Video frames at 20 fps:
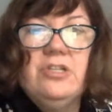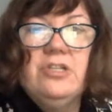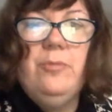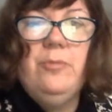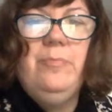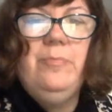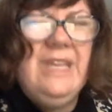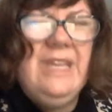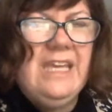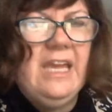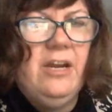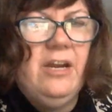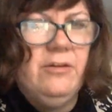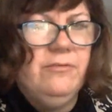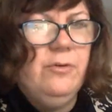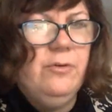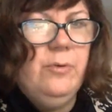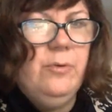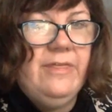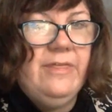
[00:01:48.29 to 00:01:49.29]
So be
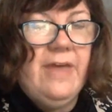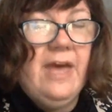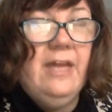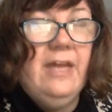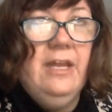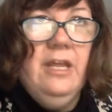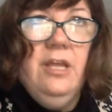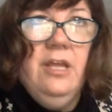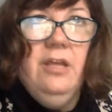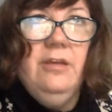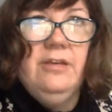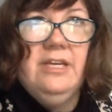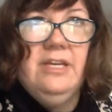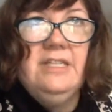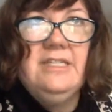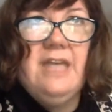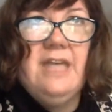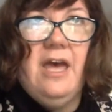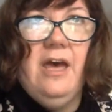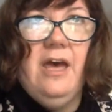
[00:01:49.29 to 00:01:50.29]
careful with that
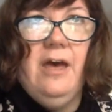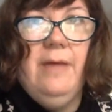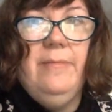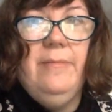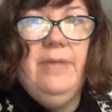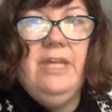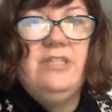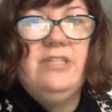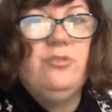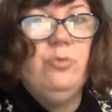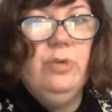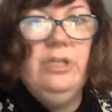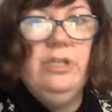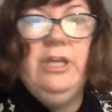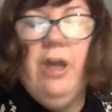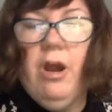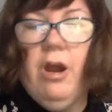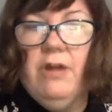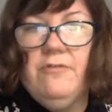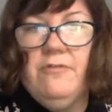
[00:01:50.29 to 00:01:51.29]
because it's
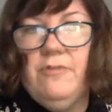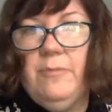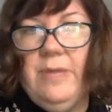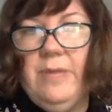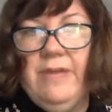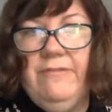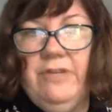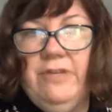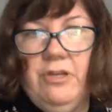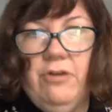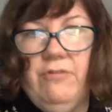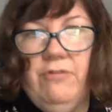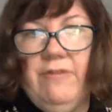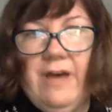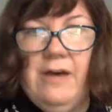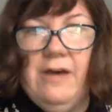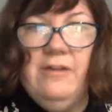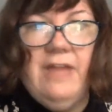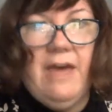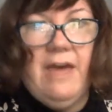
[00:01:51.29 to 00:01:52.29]
really hard for me if you don't
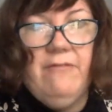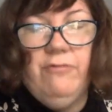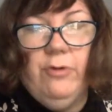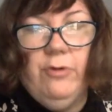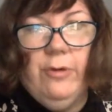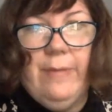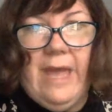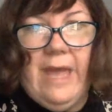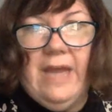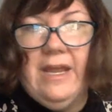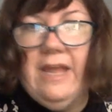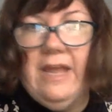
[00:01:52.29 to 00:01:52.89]
follow that format.